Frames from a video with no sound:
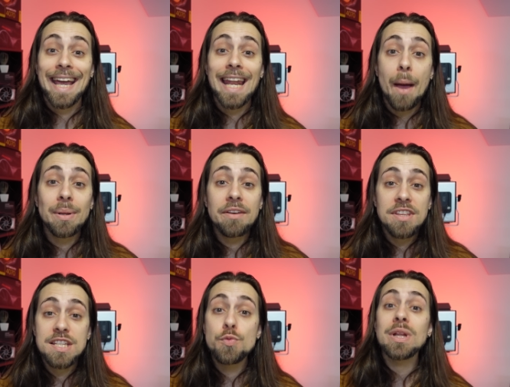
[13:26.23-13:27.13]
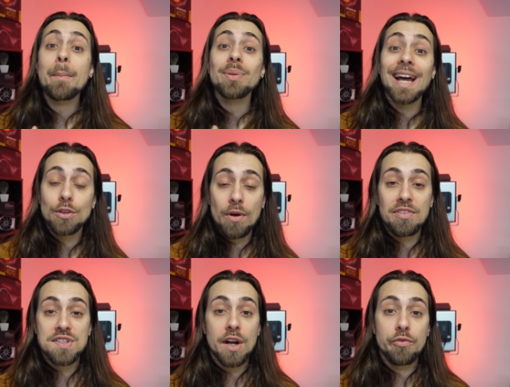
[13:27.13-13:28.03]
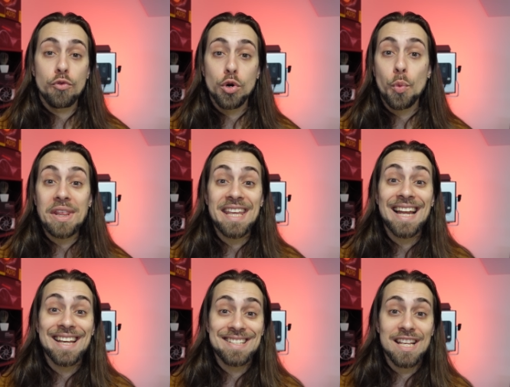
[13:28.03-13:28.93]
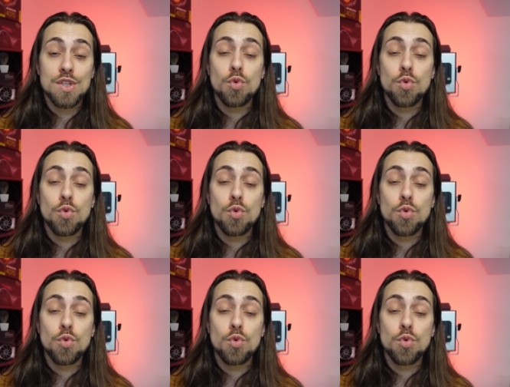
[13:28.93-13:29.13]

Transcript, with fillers: again, I believe this will apply to FSR 4 with the DLSS